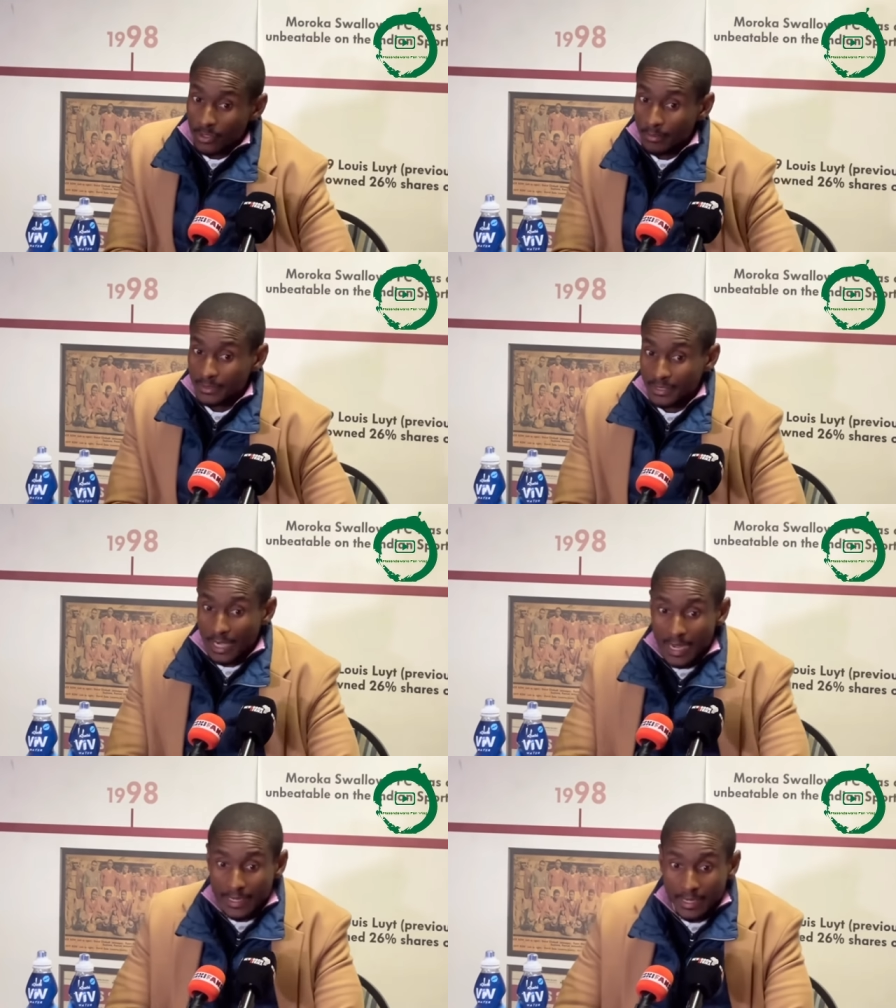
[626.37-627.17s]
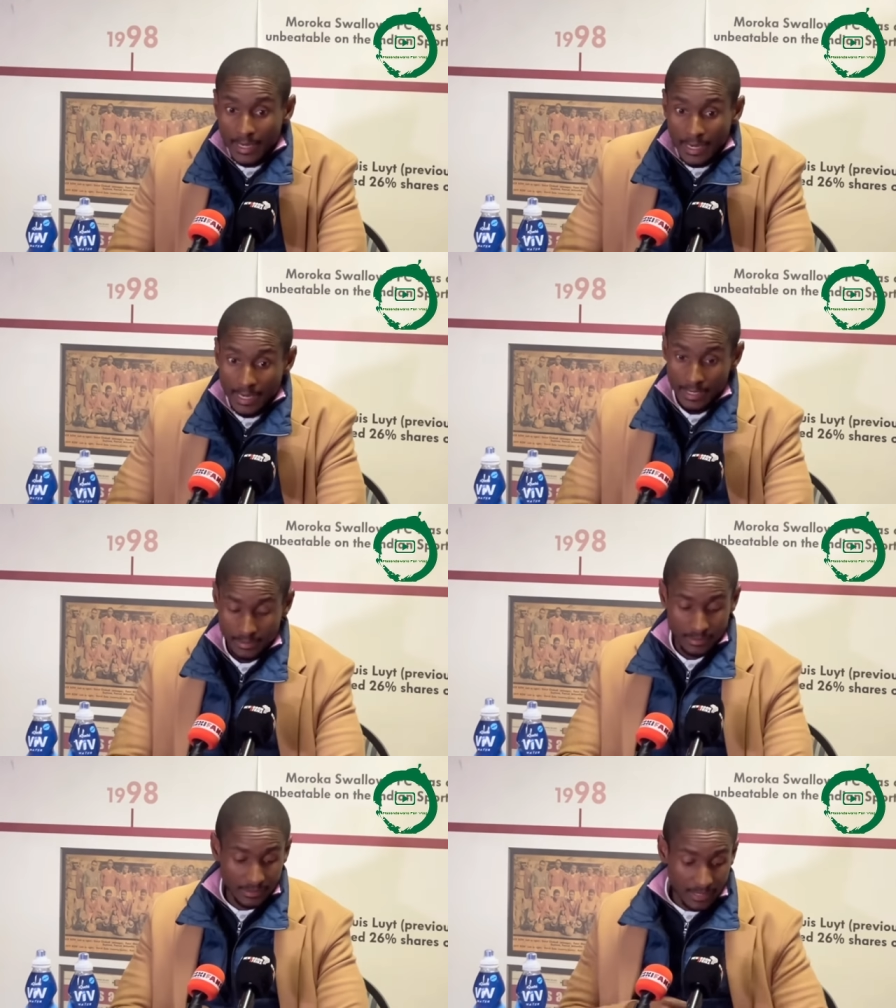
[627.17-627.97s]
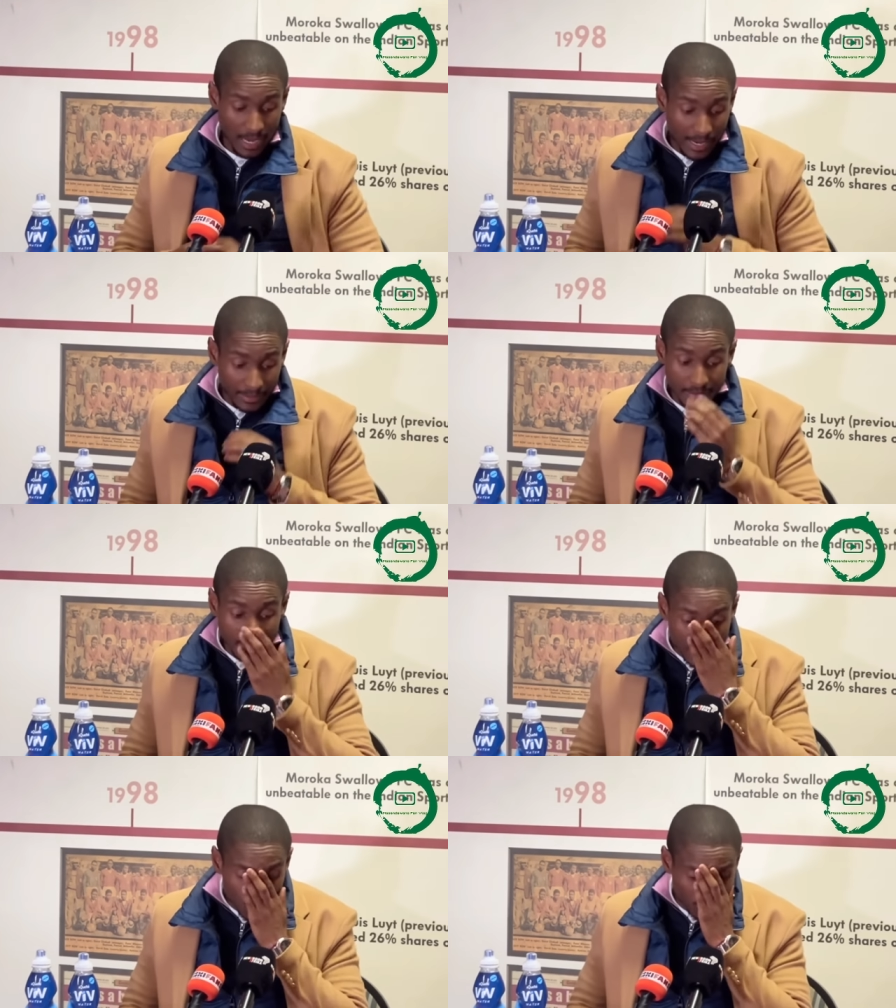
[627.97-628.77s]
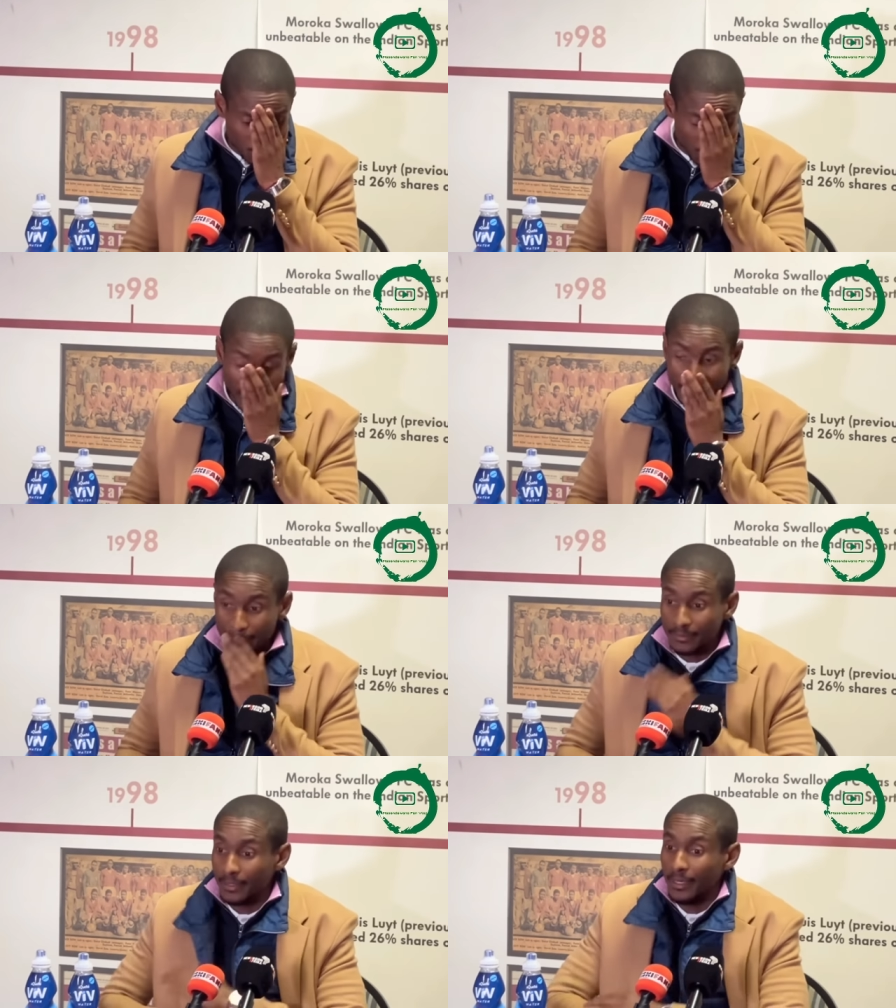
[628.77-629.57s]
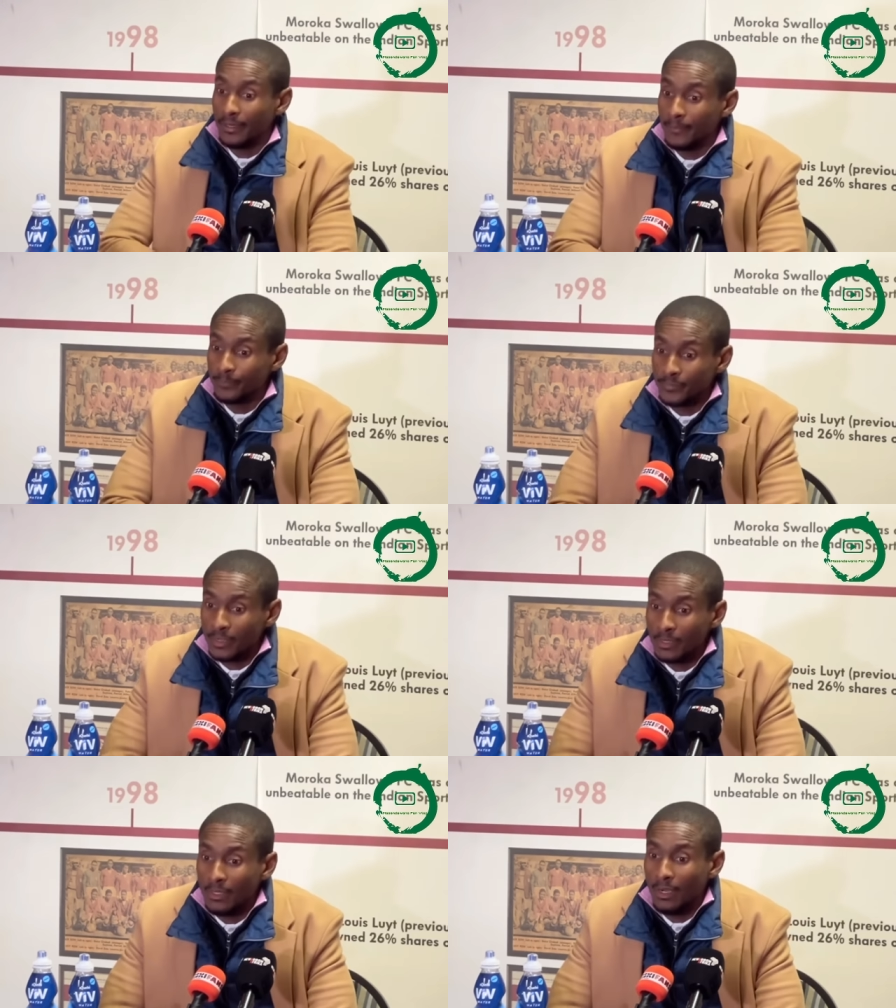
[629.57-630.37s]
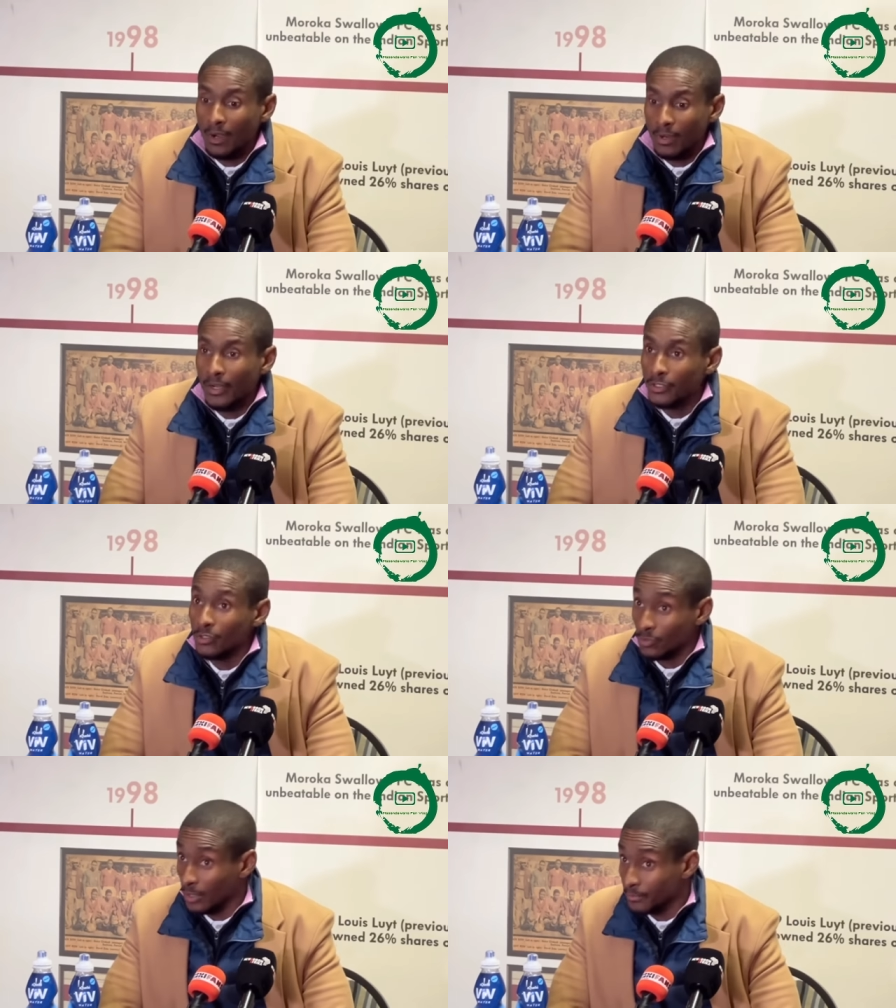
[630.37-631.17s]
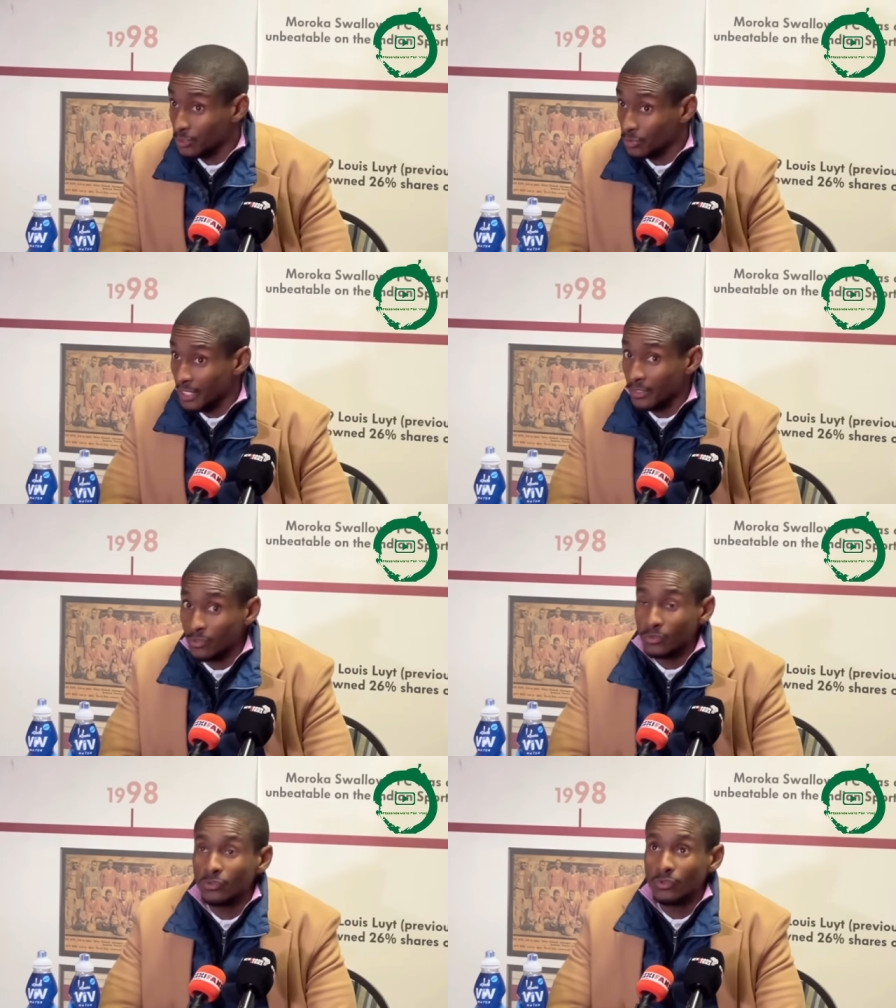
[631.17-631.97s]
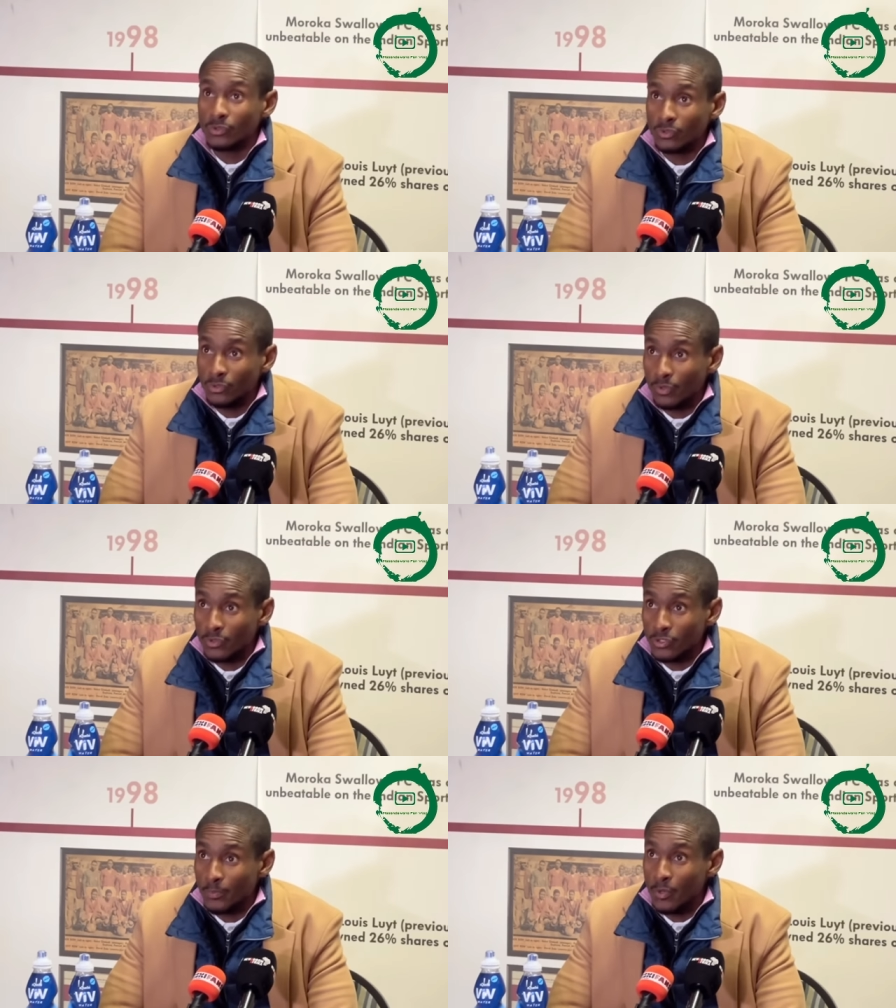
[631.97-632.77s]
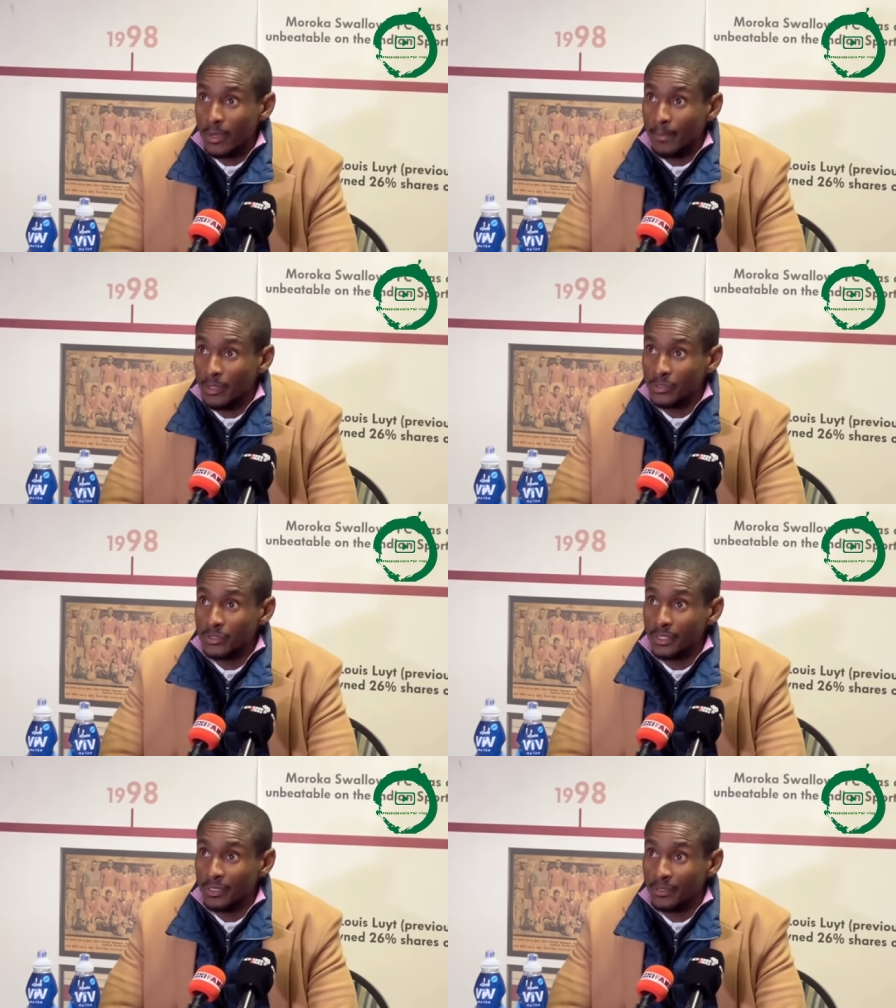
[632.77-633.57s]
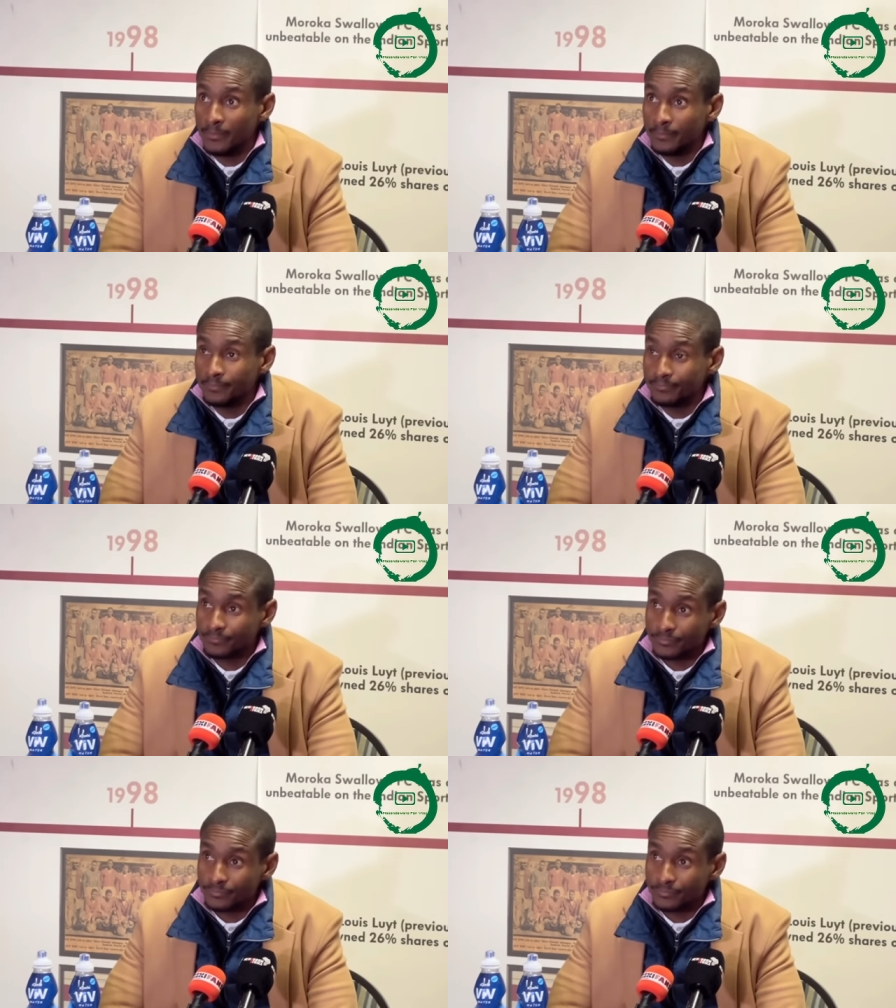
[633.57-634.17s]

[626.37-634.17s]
But uh, I I understand I understand what you're saying. Um, uh, you want me to take you? You you you spoke about um,